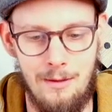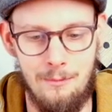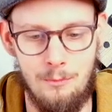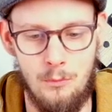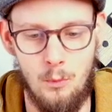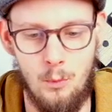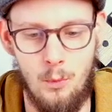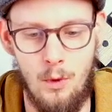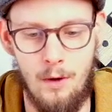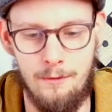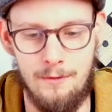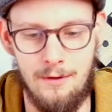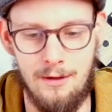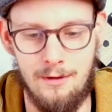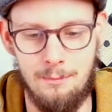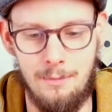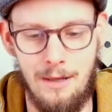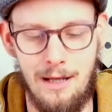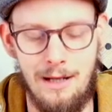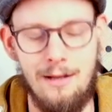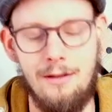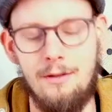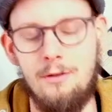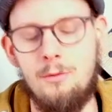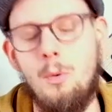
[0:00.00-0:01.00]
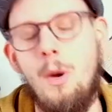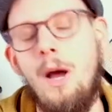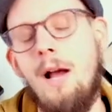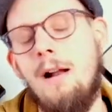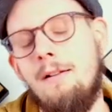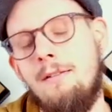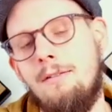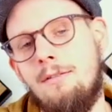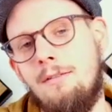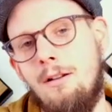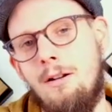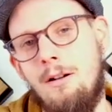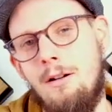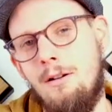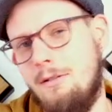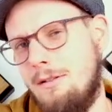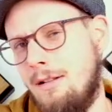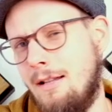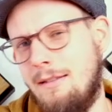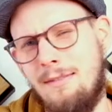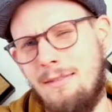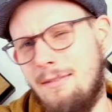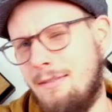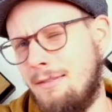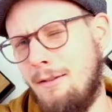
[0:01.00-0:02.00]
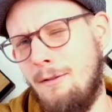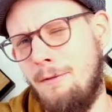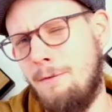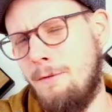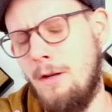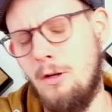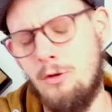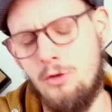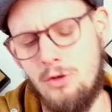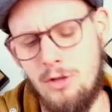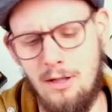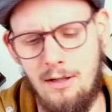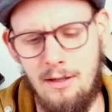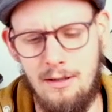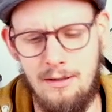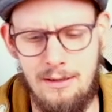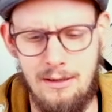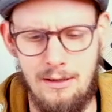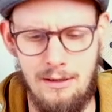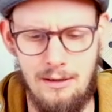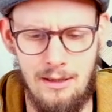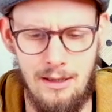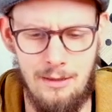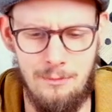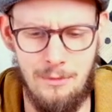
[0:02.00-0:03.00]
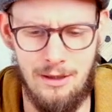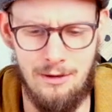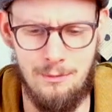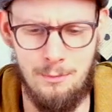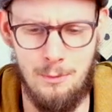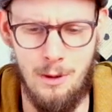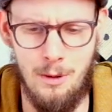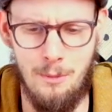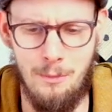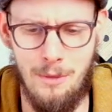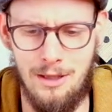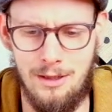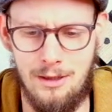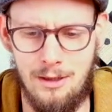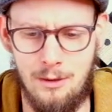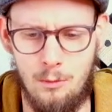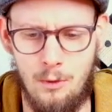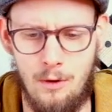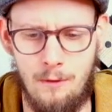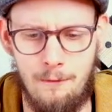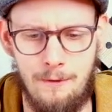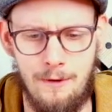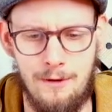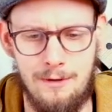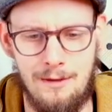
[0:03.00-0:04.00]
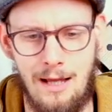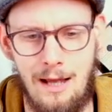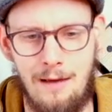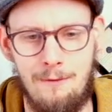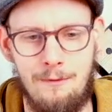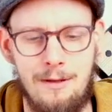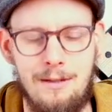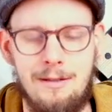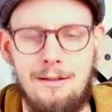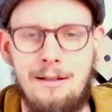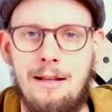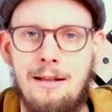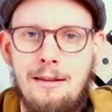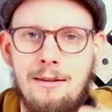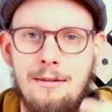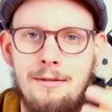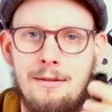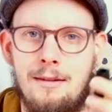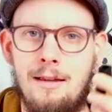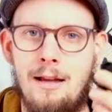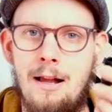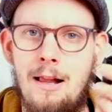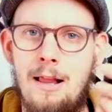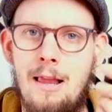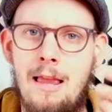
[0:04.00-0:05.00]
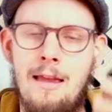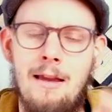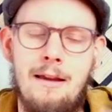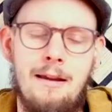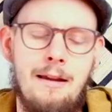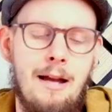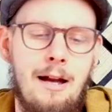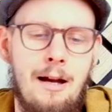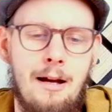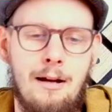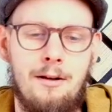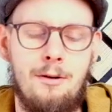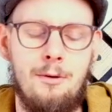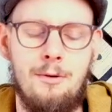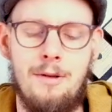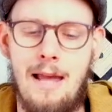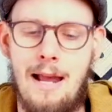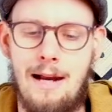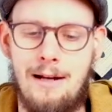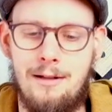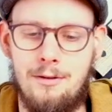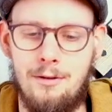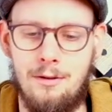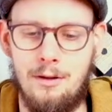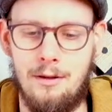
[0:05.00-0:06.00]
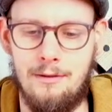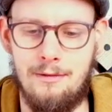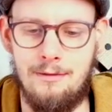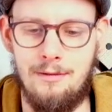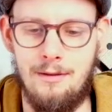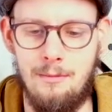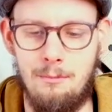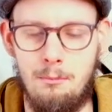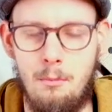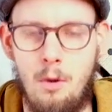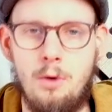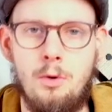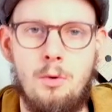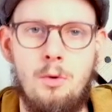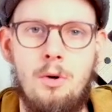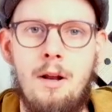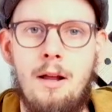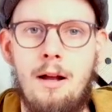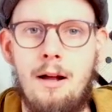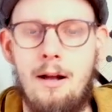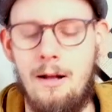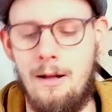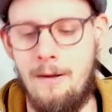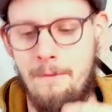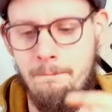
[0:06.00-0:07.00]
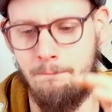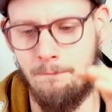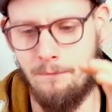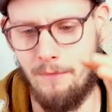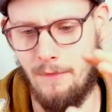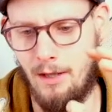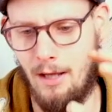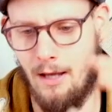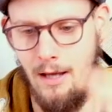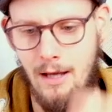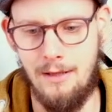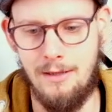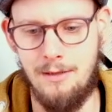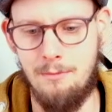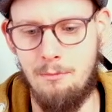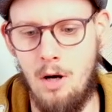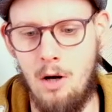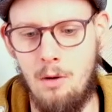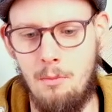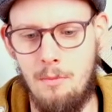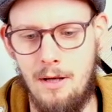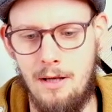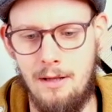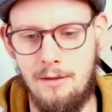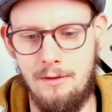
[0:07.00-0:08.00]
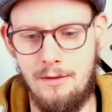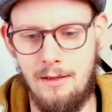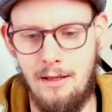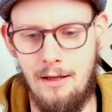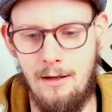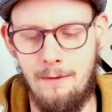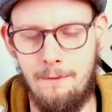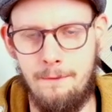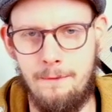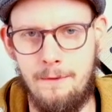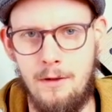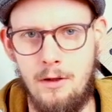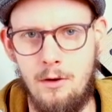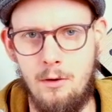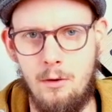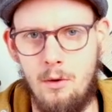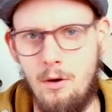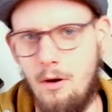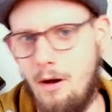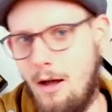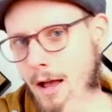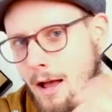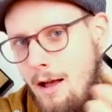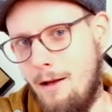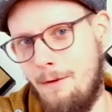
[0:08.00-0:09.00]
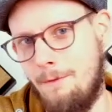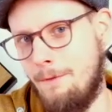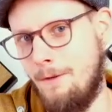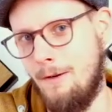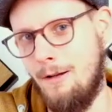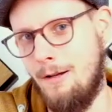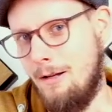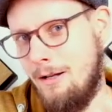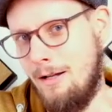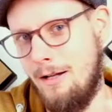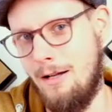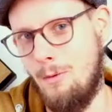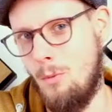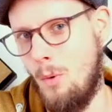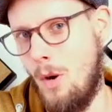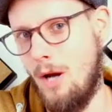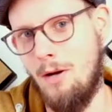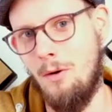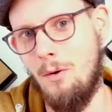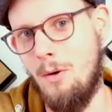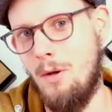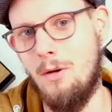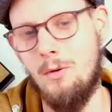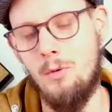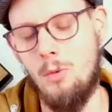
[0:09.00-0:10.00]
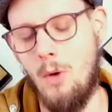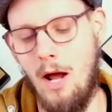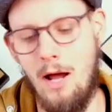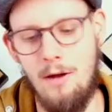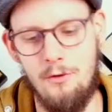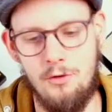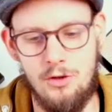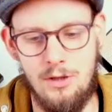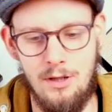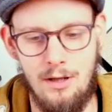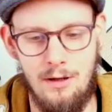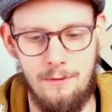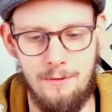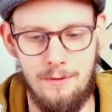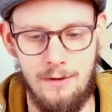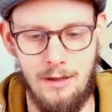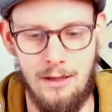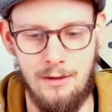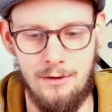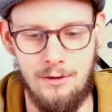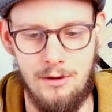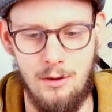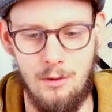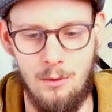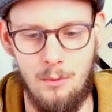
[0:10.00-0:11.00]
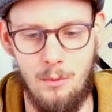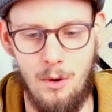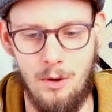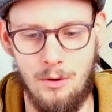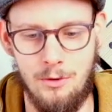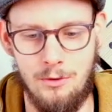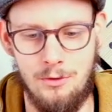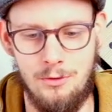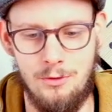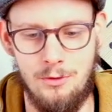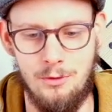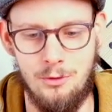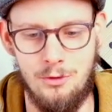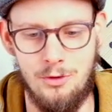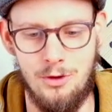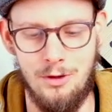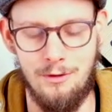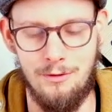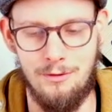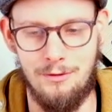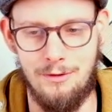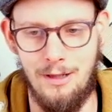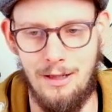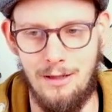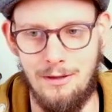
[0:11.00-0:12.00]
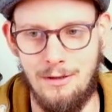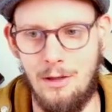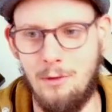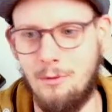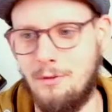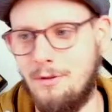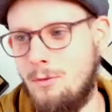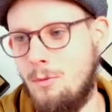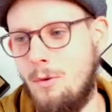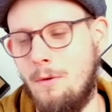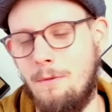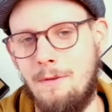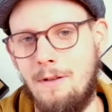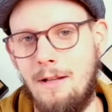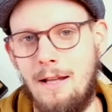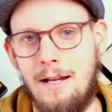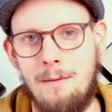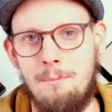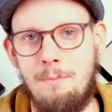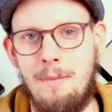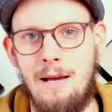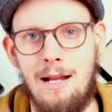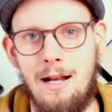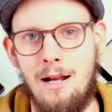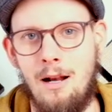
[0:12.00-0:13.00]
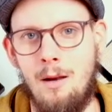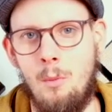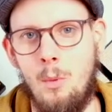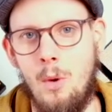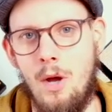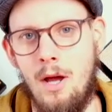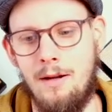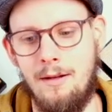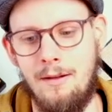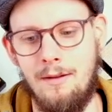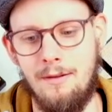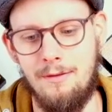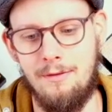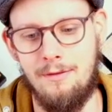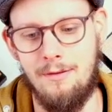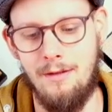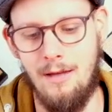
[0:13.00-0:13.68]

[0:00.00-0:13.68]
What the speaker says: with this pedal as well. So this is a future idea. I'm experimenting with it, having these connectors modular. At the moment, if you have a regular DriveShaft and you want to just use it with another pedal where this